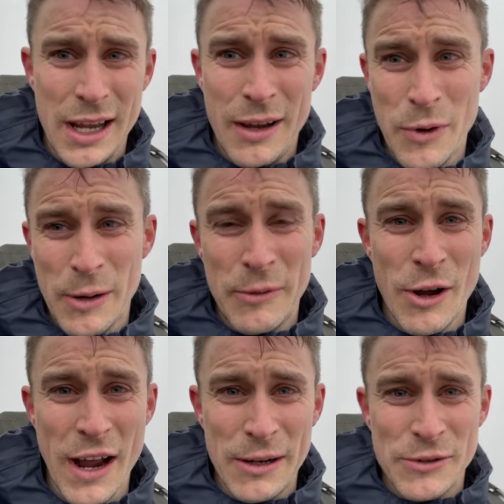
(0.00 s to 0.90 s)
Well, we're
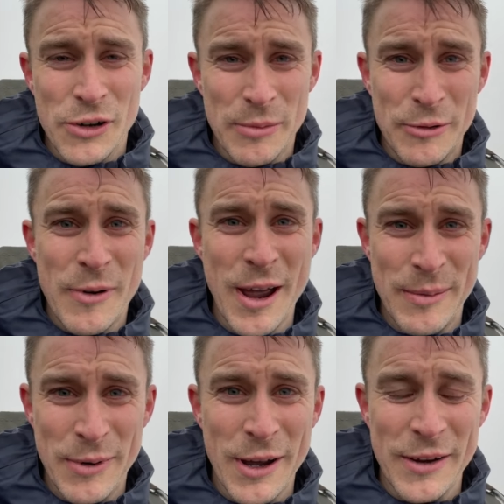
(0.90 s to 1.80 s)
not out of trouble,
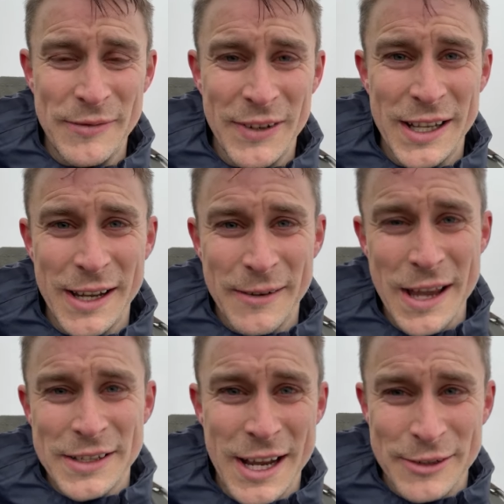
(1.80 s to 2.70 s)
but hopefully they'll get
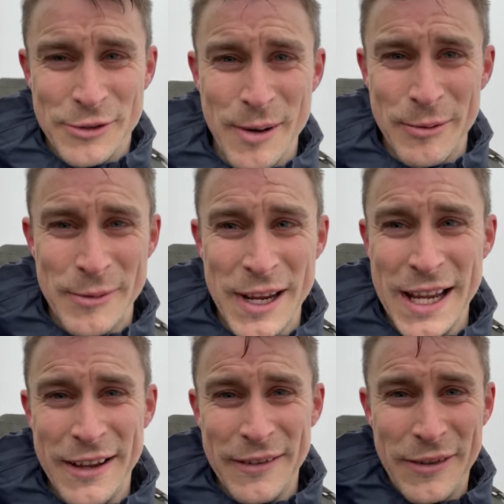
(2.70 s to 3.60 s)
us out of
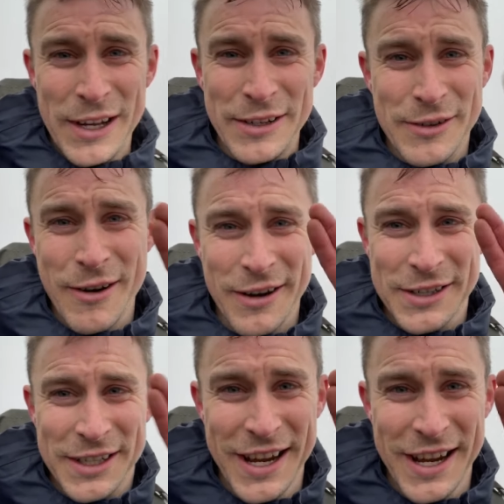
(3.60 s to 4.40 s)
trouble. Fingers crossed.